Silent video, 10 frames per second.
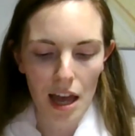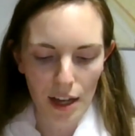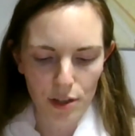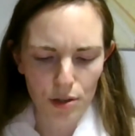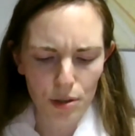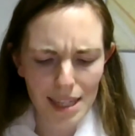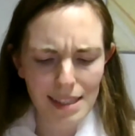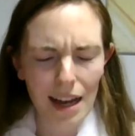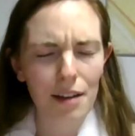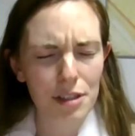and to always
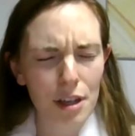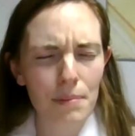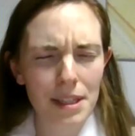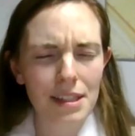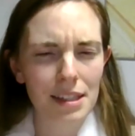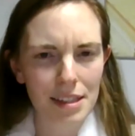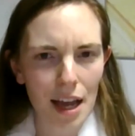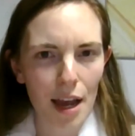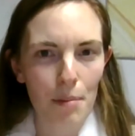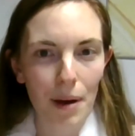have something to
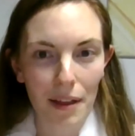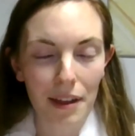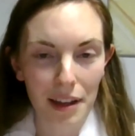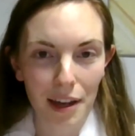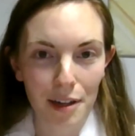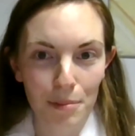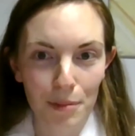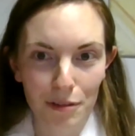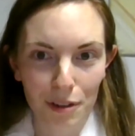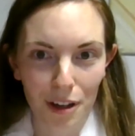say about the kingdom
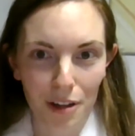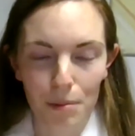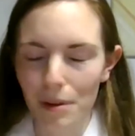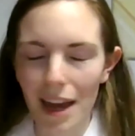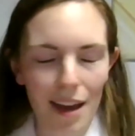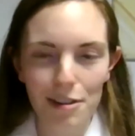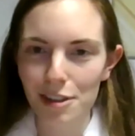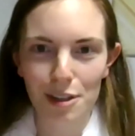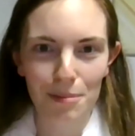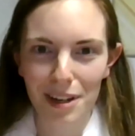of God whenever
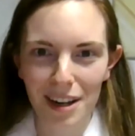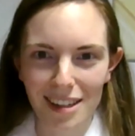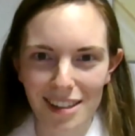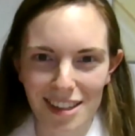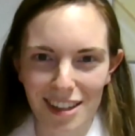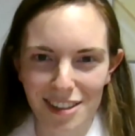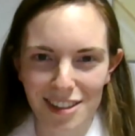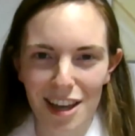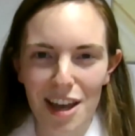someone asks us,